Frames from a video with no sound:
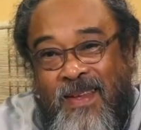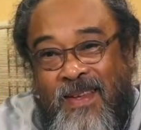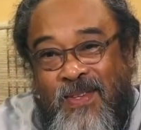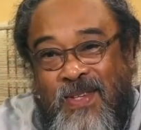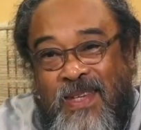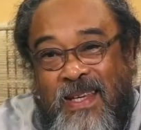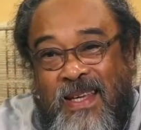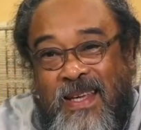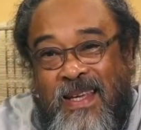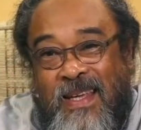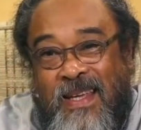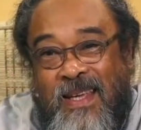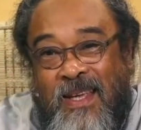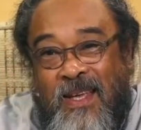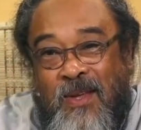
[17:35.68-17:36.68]
You see?
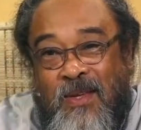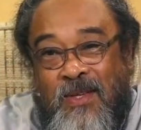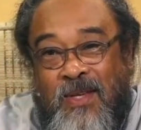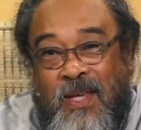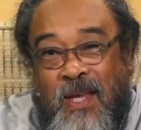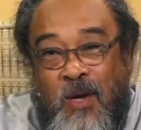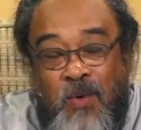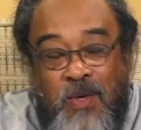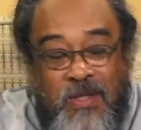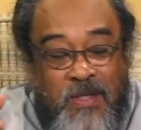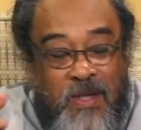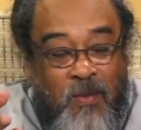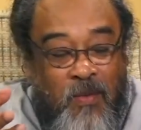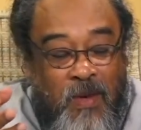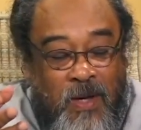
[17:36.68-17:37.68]
Here was
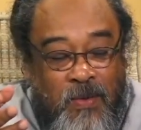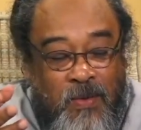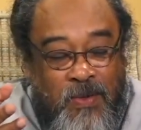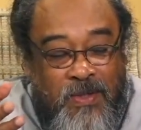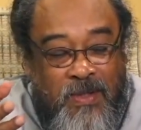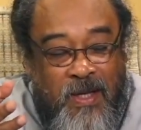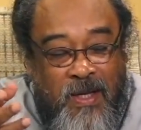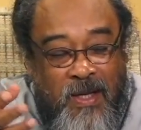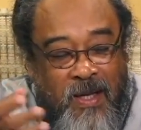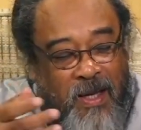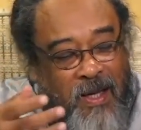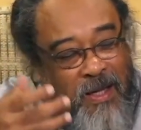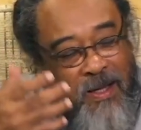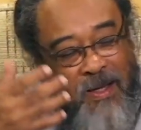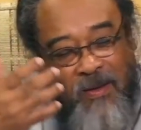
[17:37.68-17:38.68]
someone who say,
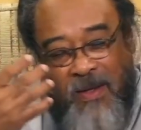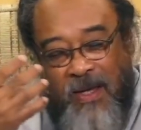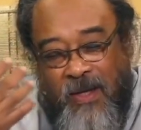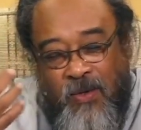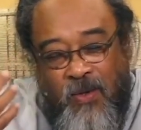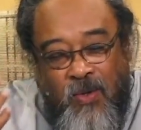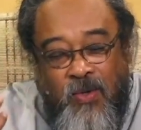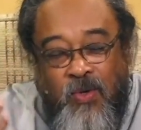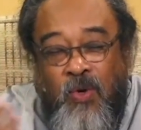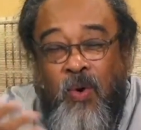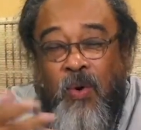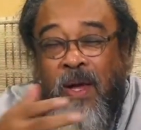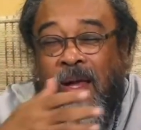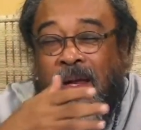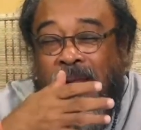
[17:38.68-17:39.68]
I don't
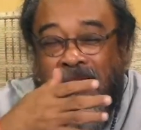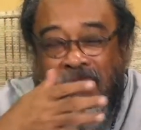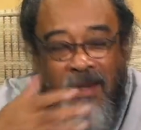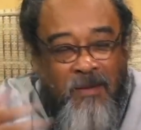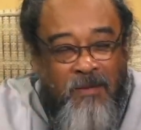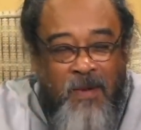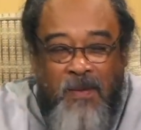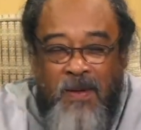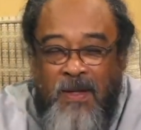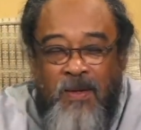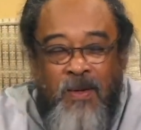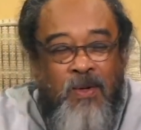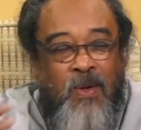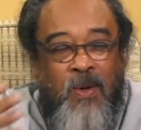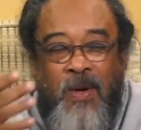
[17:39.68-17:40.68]
know anything, Baba, I
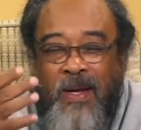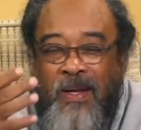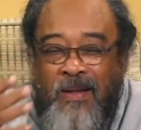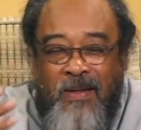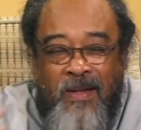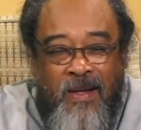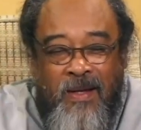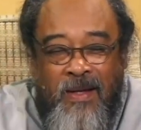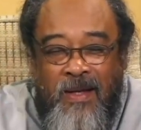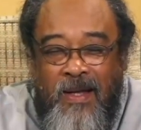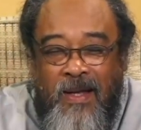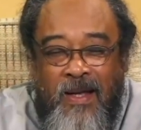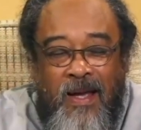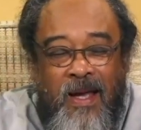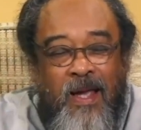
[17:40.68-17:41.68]
don't know anything,
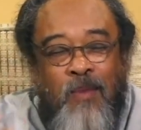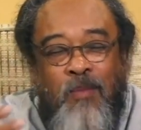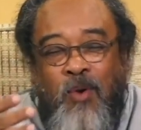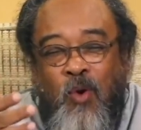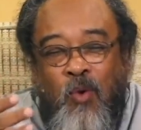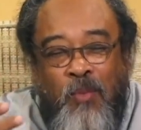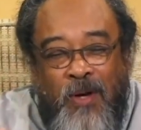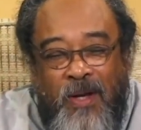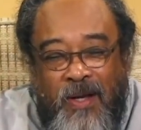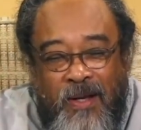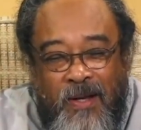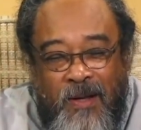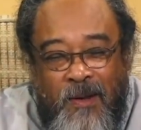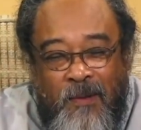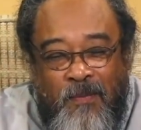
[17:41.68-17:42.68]
I am nobody.
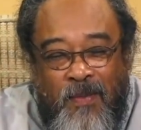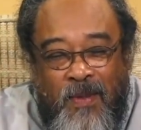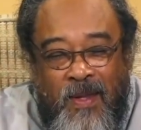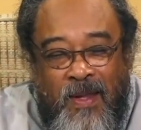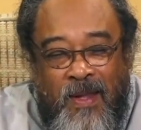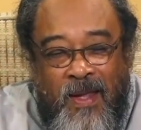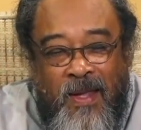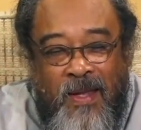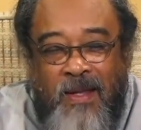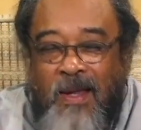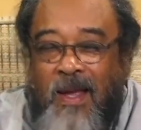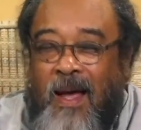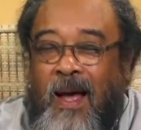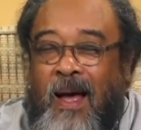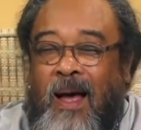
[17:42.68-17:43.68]
And
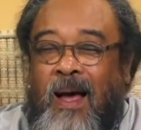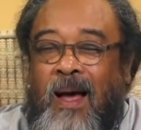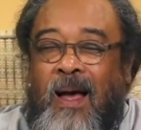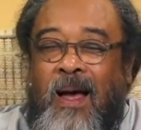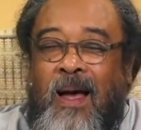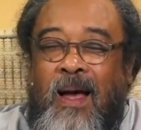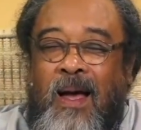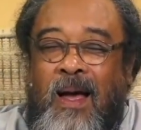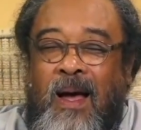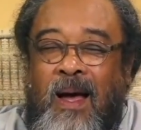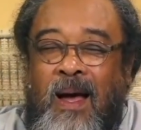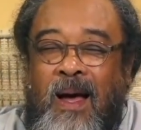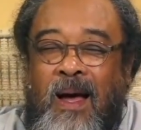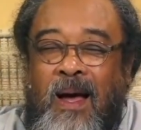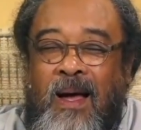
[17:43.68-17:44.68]

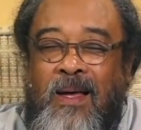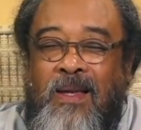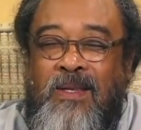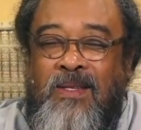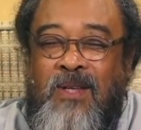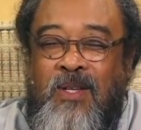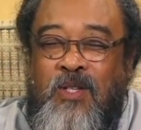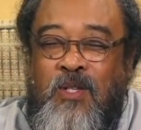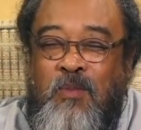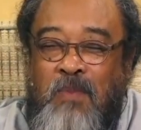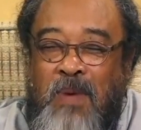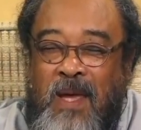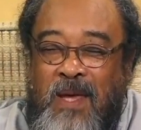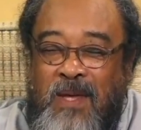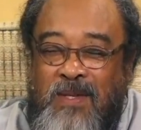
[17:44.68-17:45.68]
such
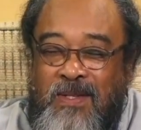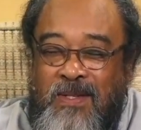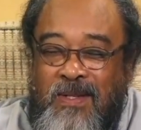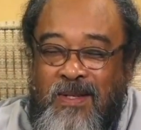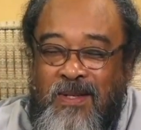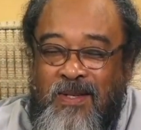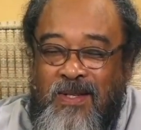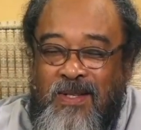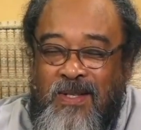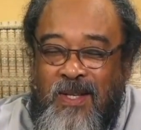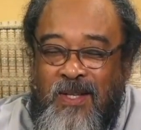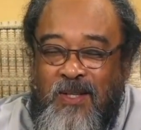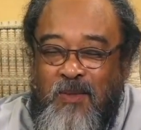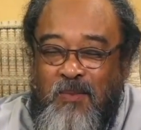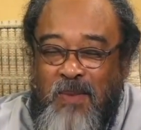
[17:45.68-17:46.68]
space
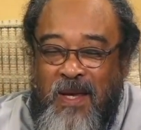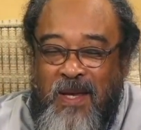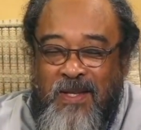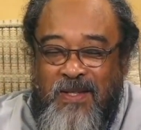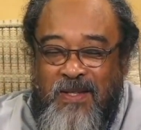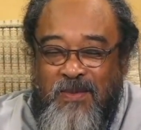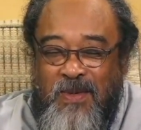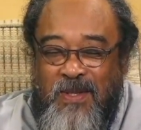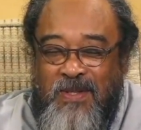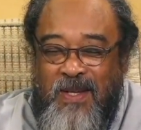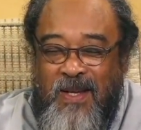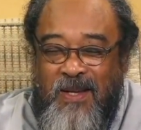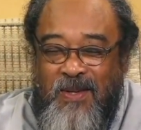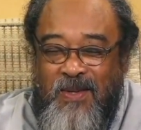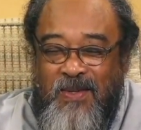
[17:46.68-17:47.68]
was
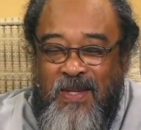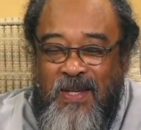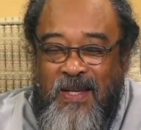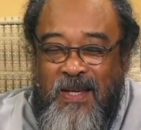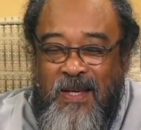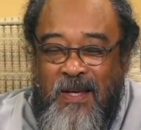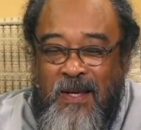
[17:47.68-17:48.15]
there, you see.